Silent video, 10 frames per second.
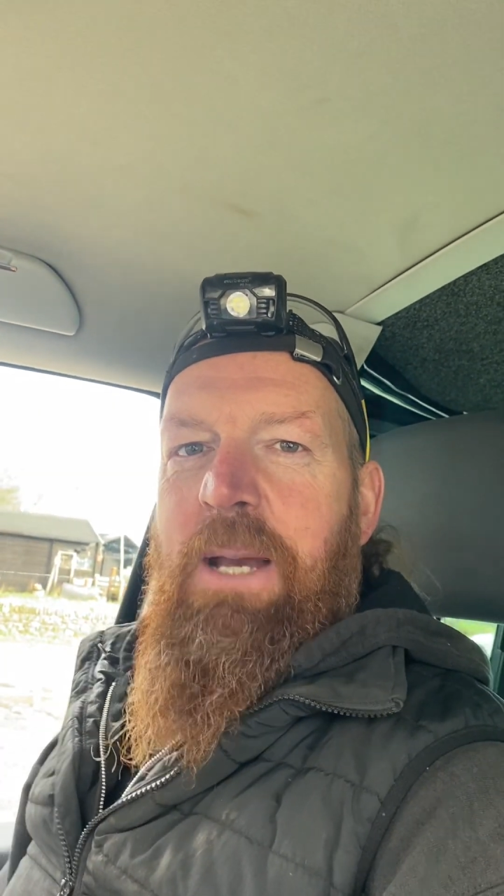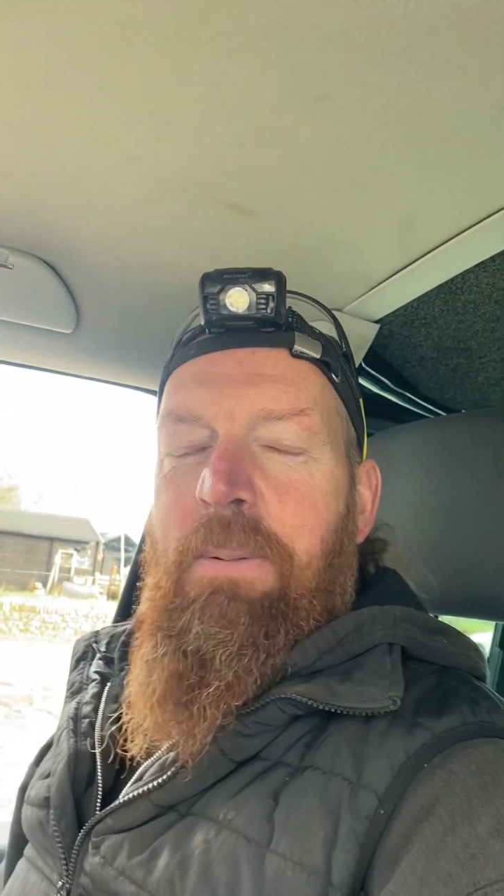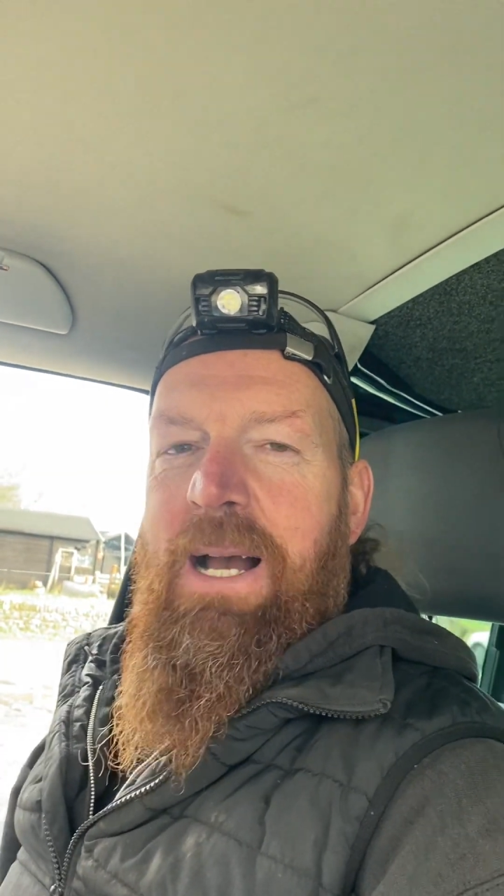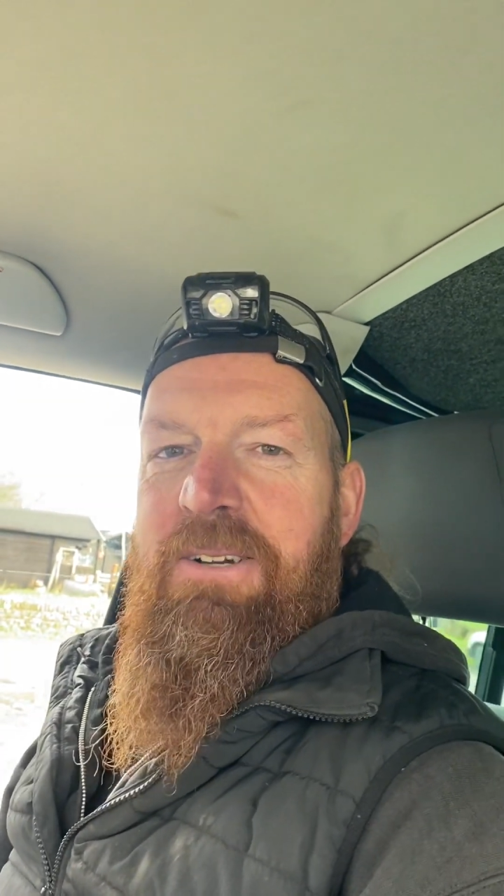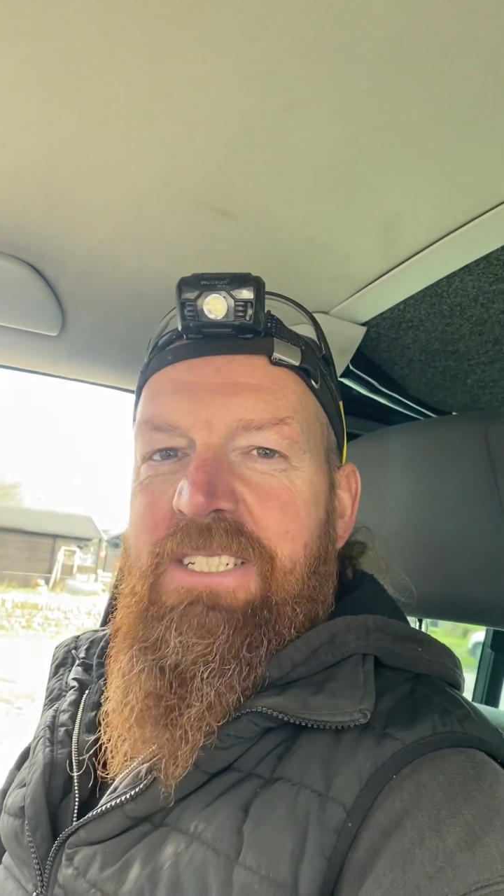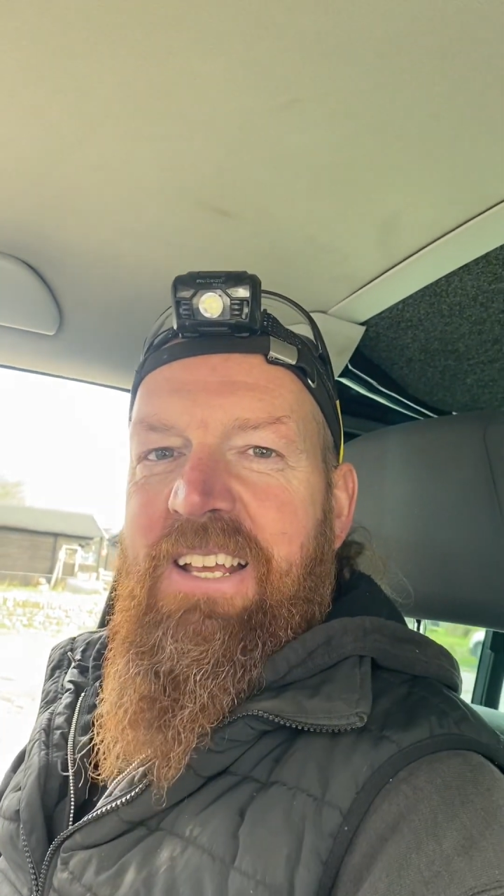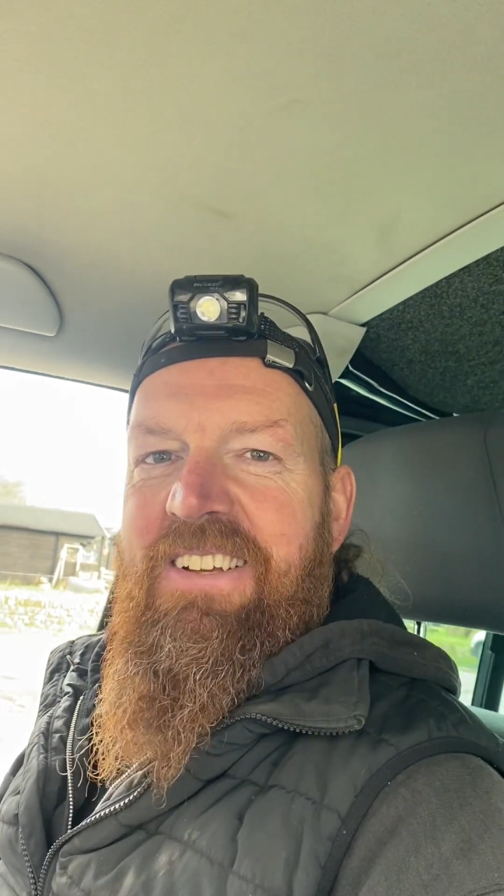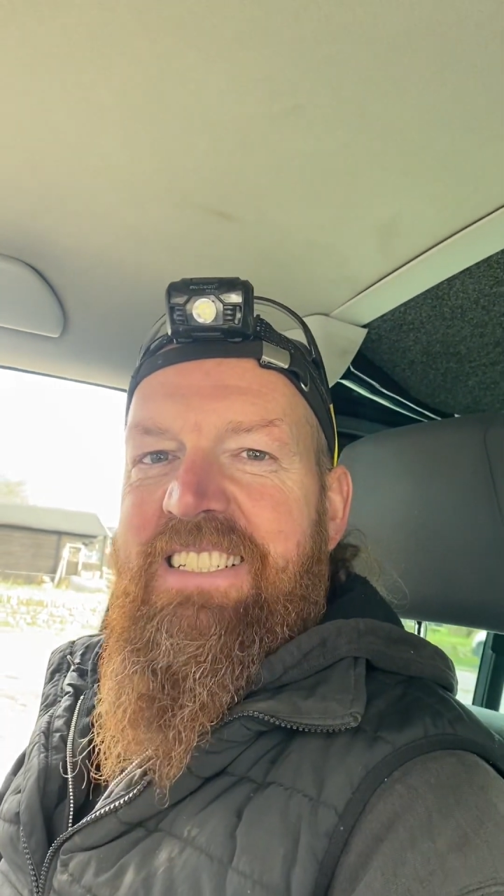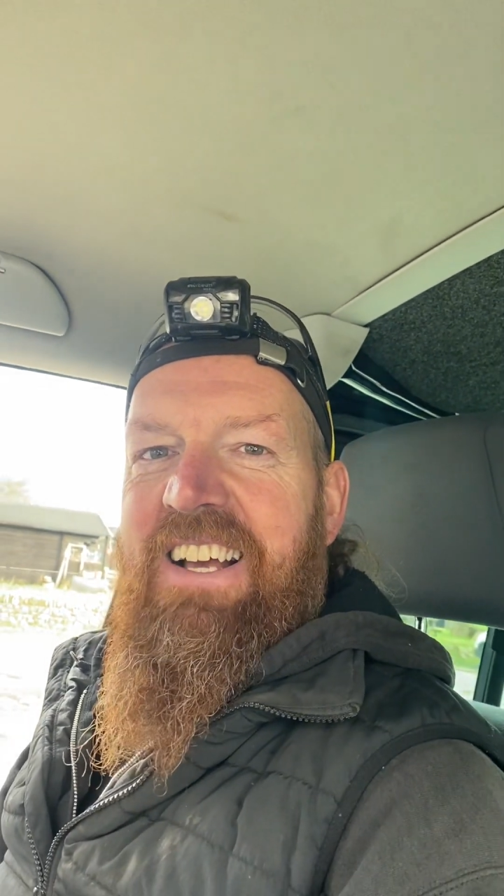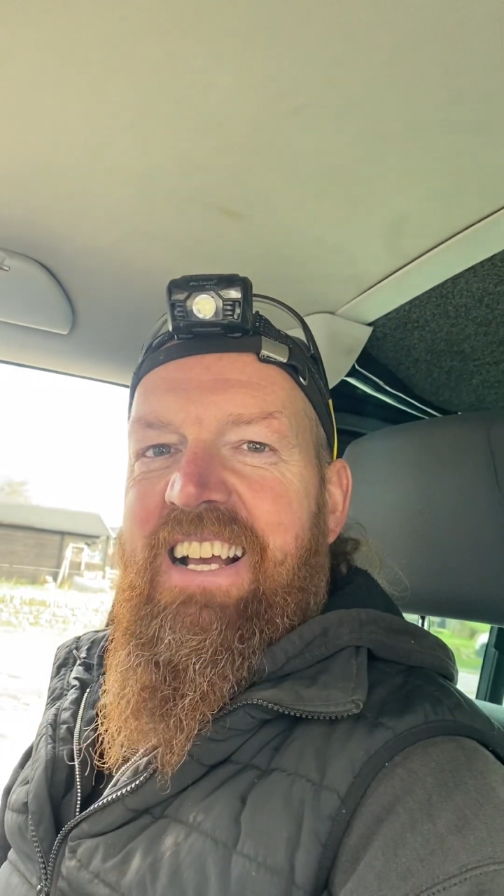about
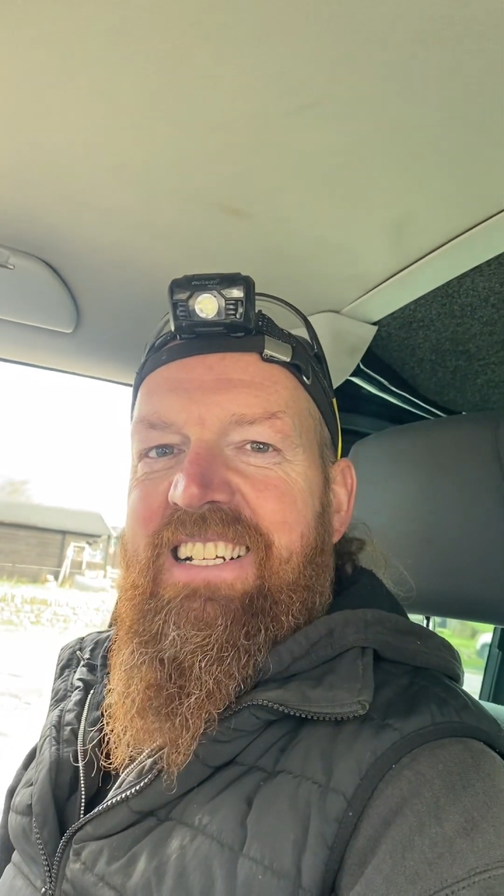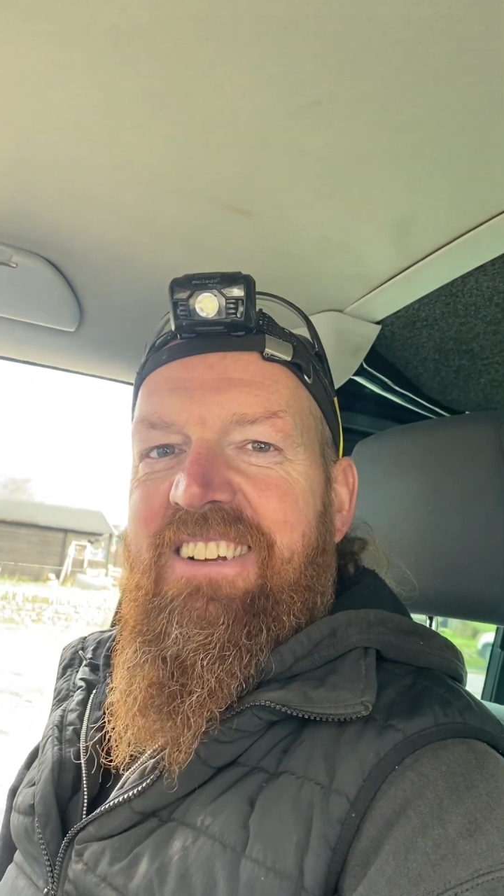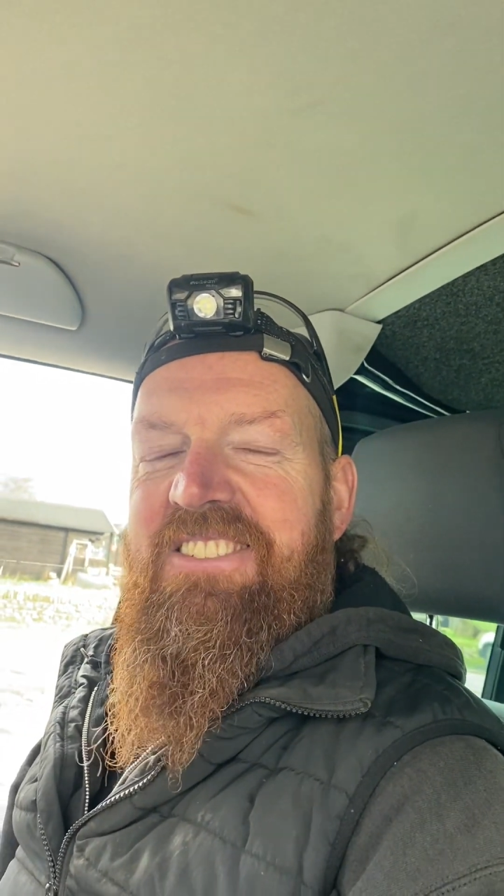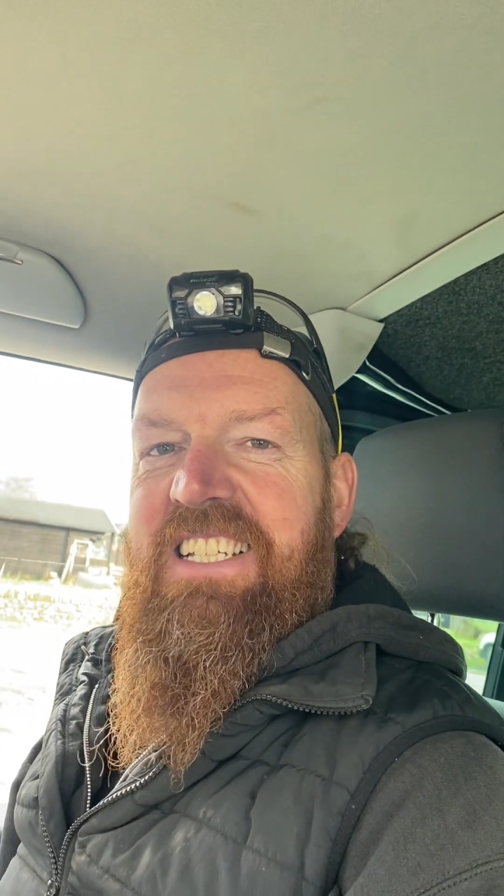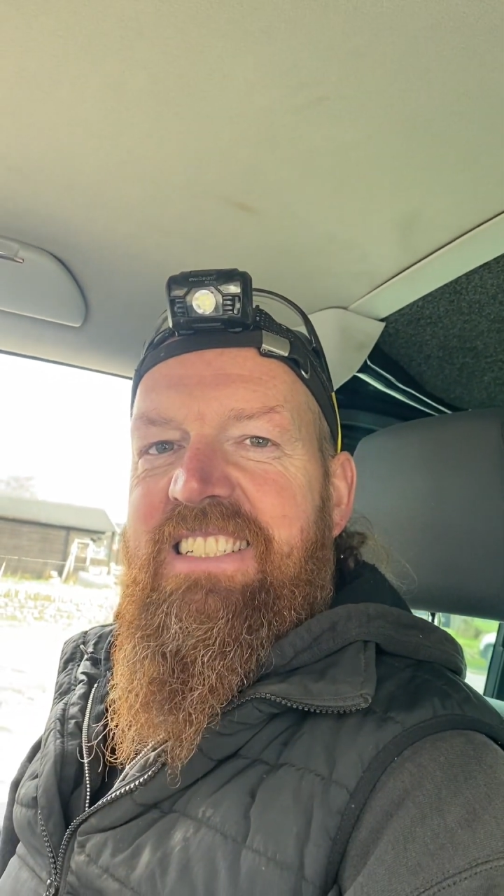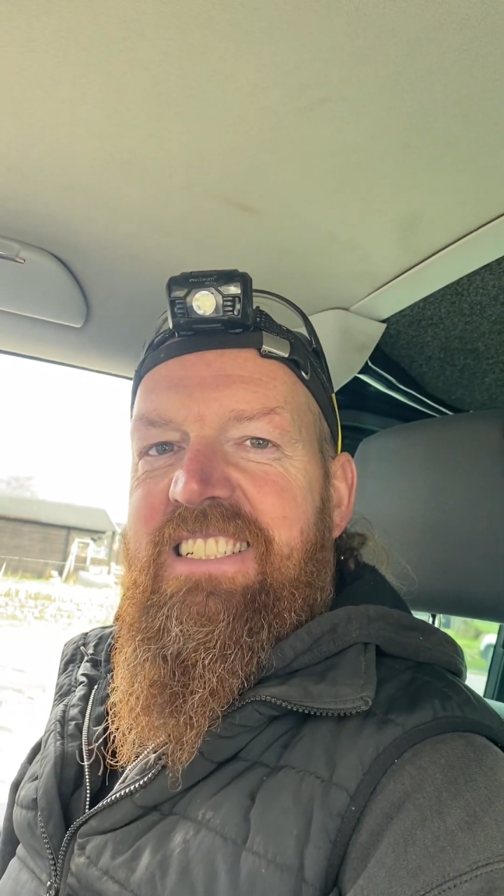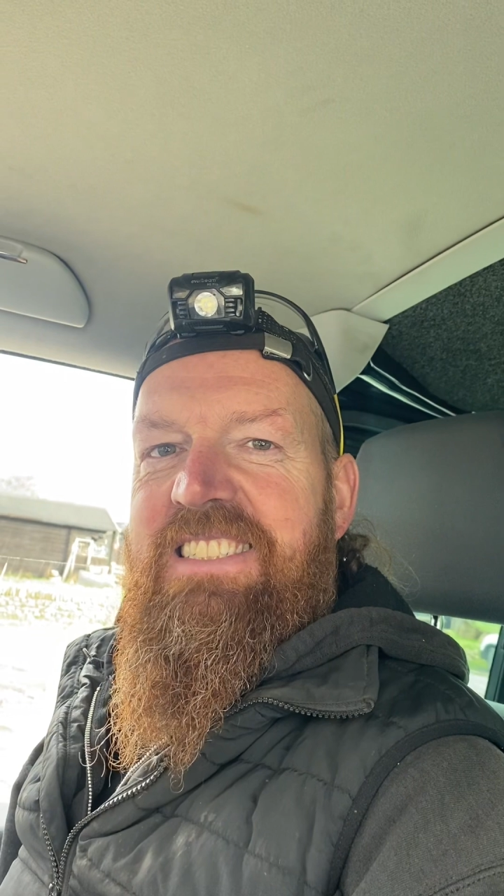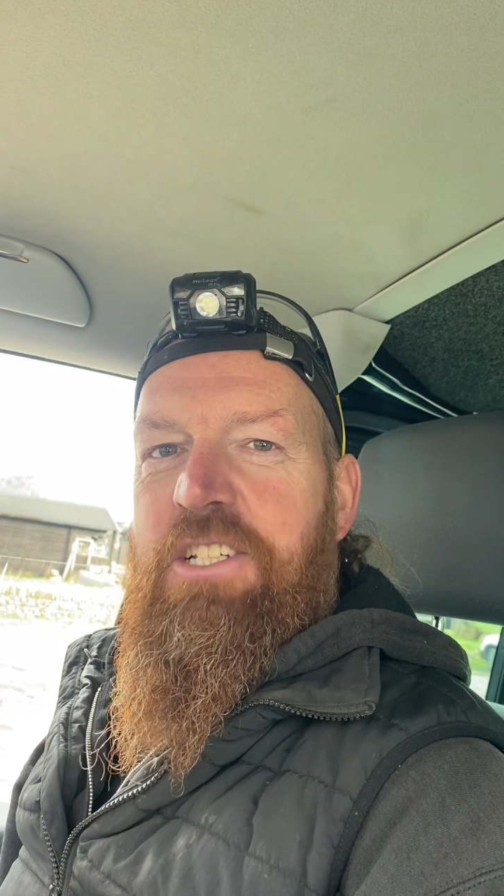doing diagnostics is